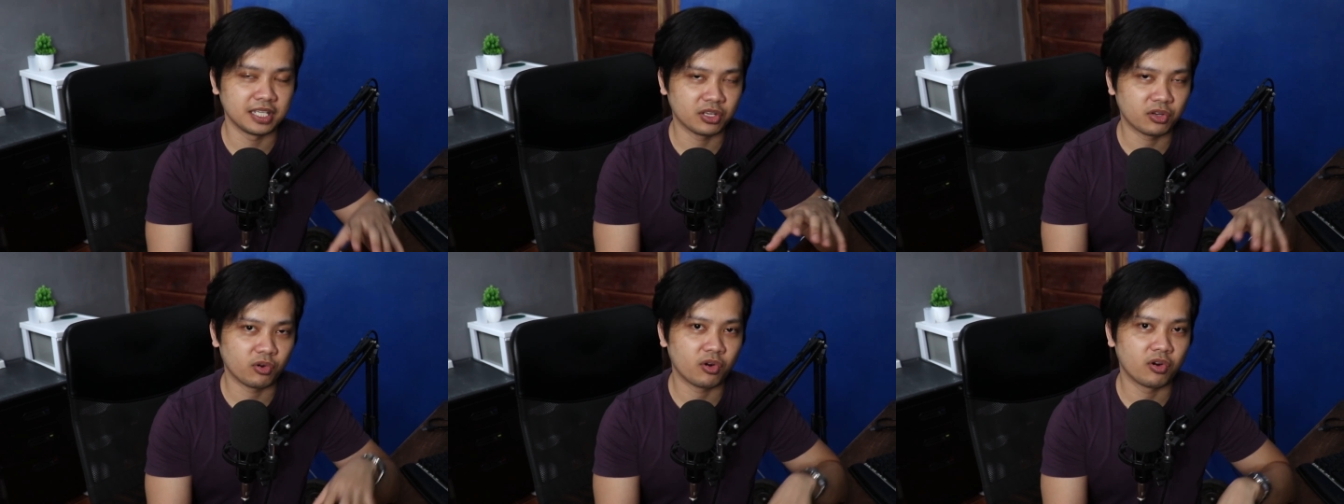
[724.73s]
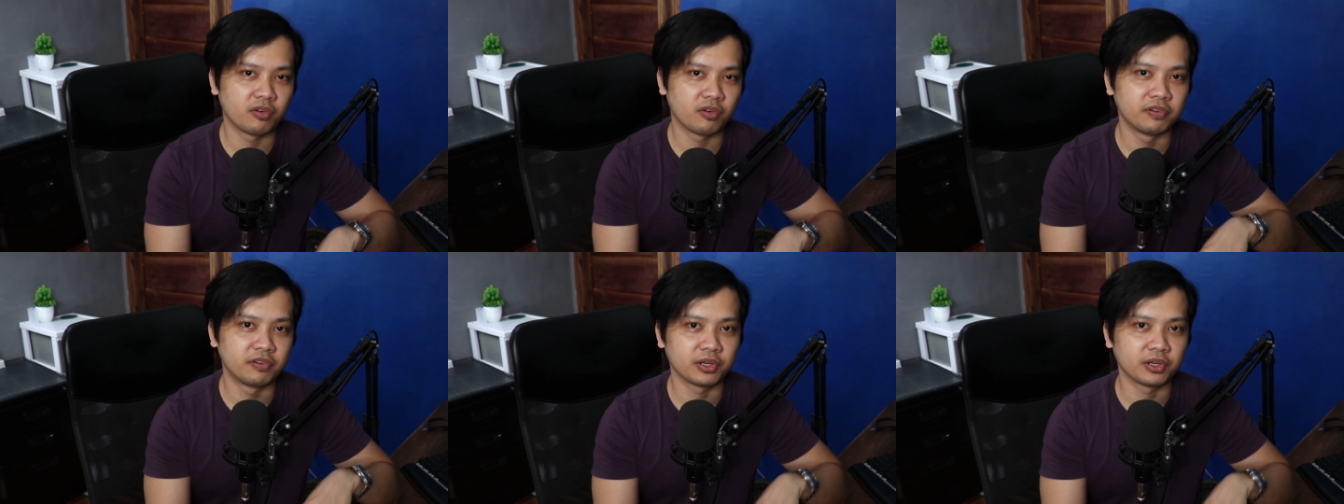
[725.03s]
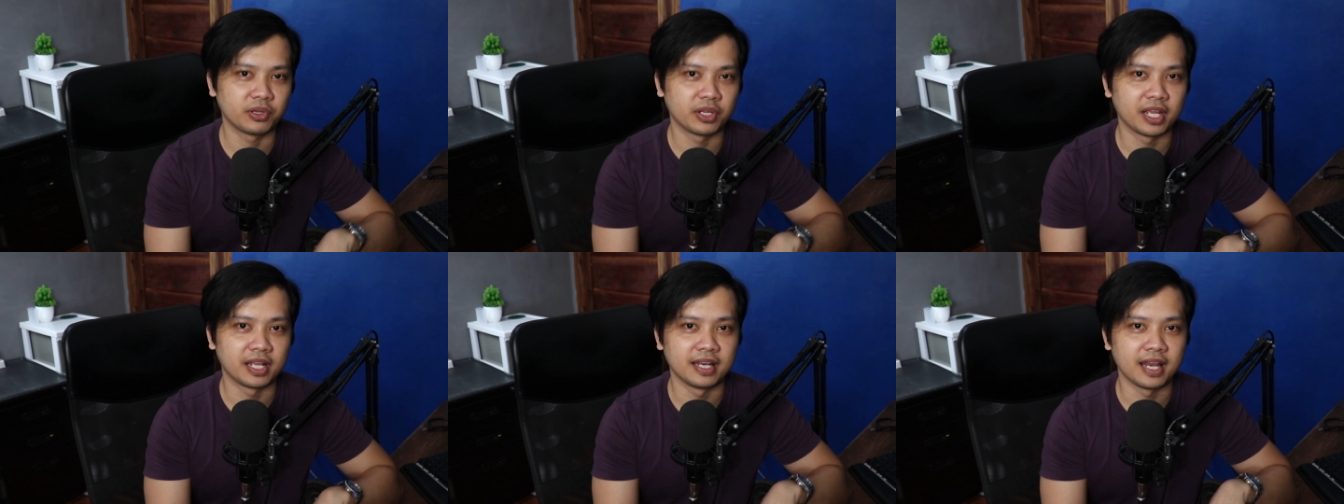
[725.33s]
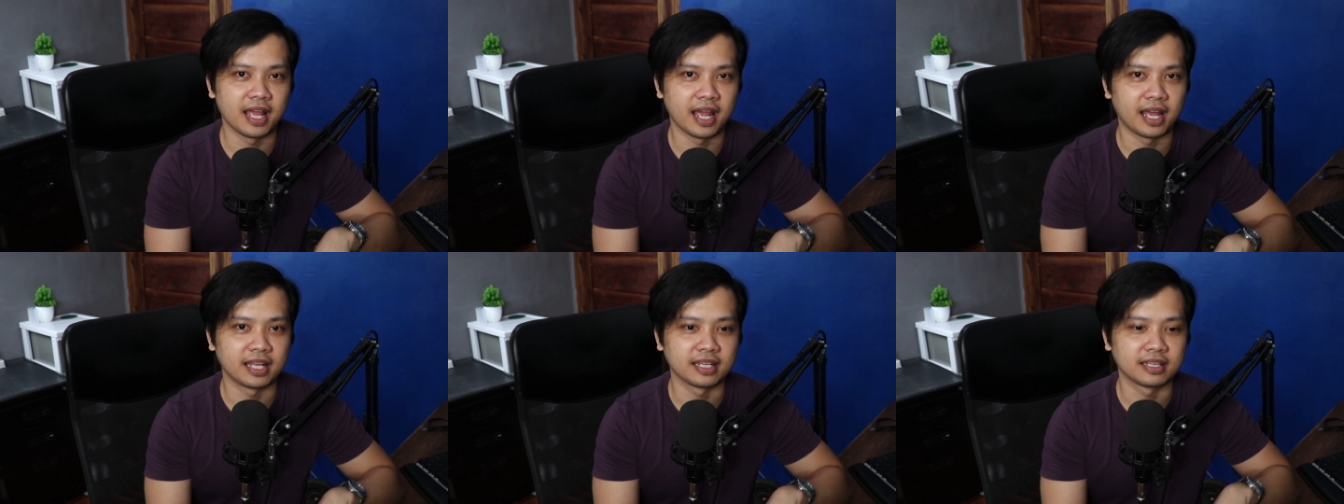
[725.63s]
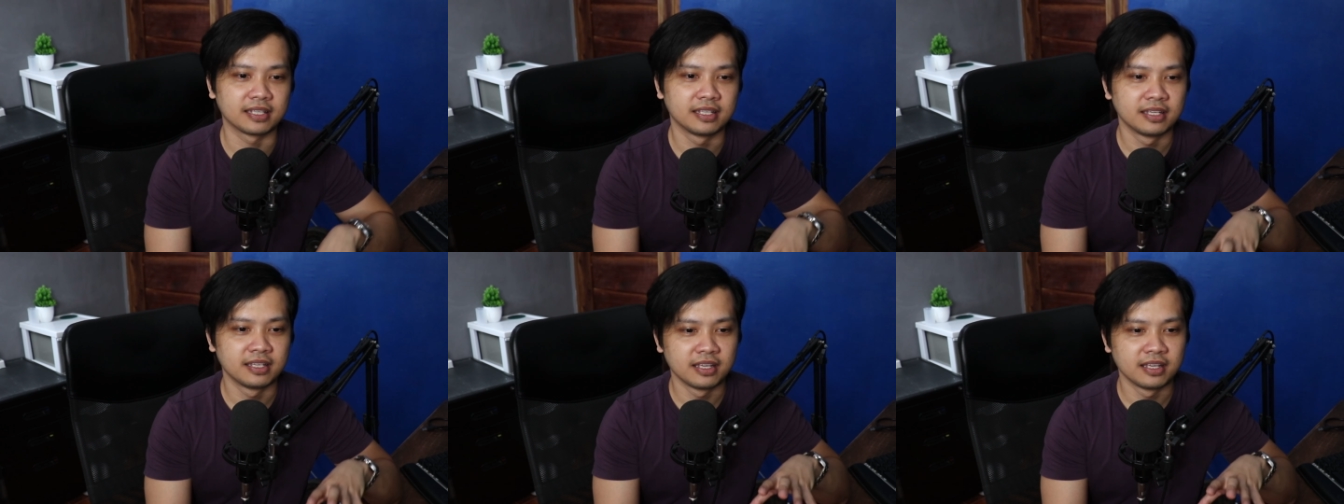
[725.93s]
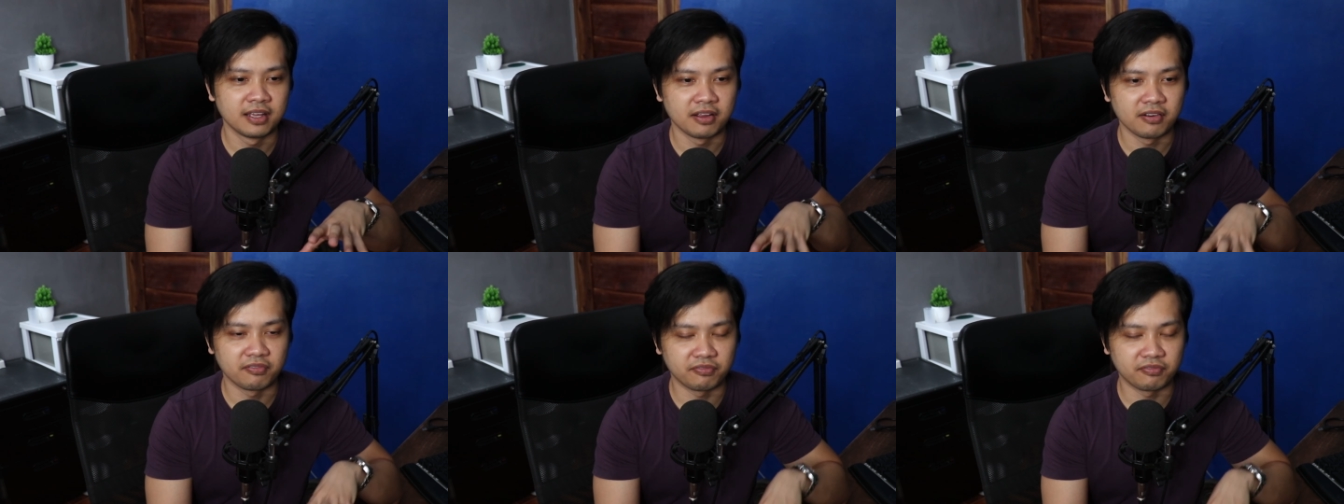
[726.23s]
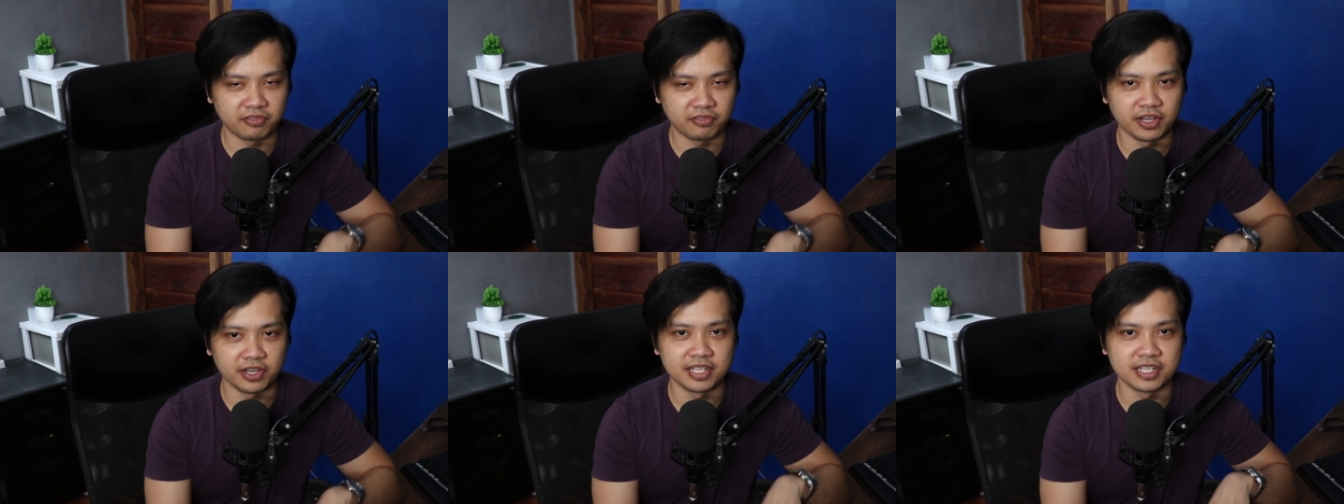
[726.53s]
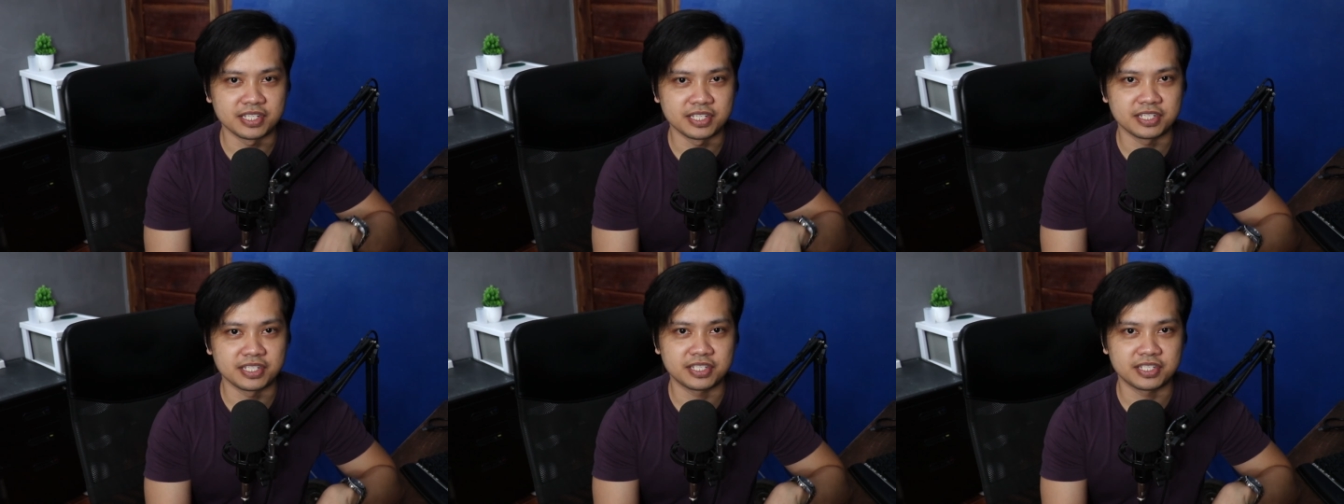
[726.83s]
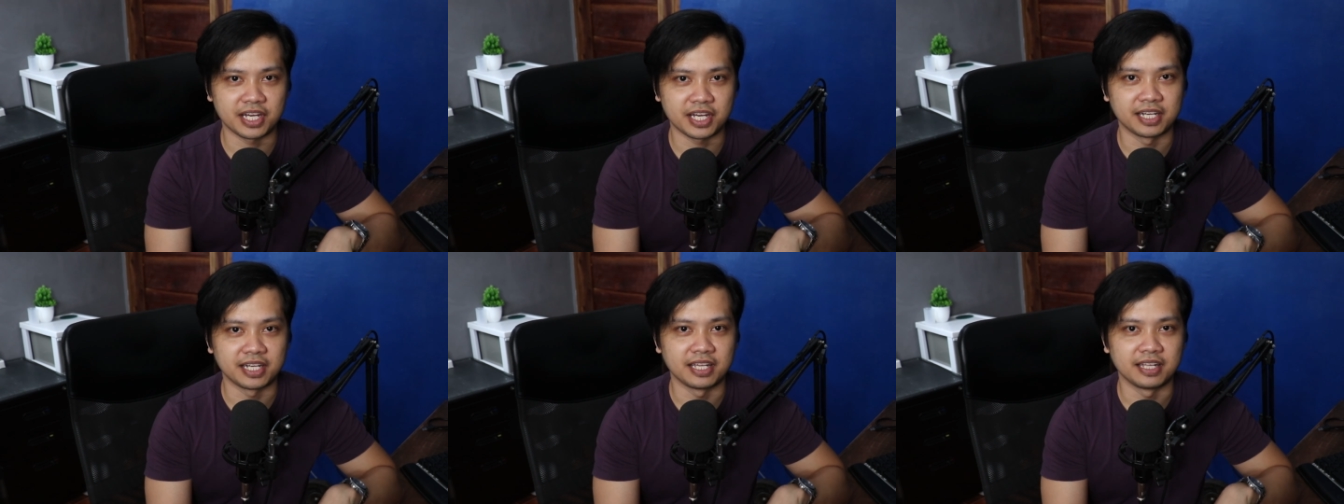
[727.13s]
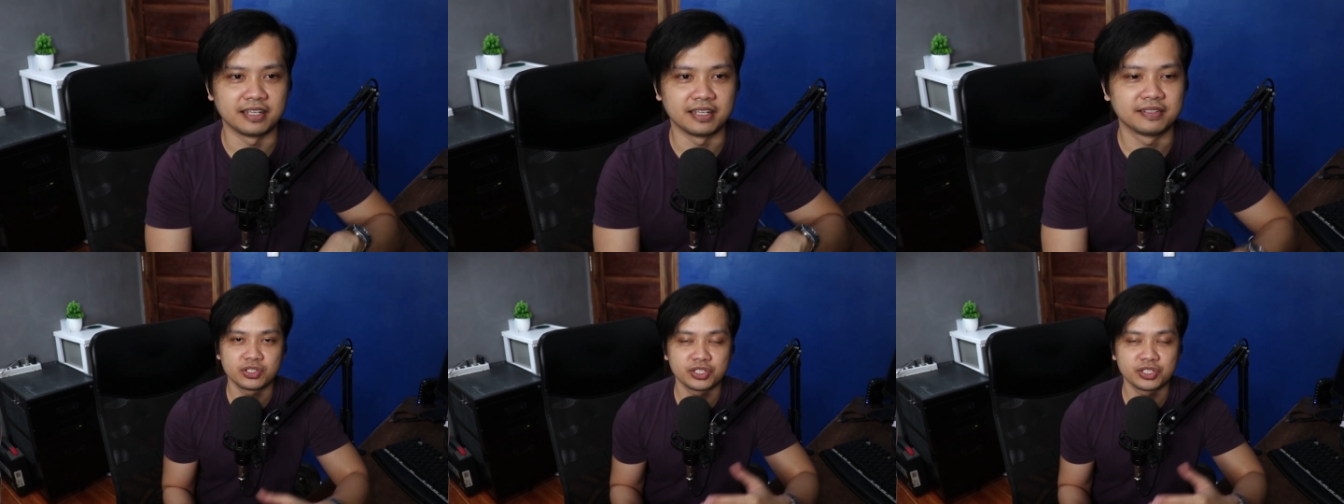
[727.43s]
i-cover ko yan lahat for this channel.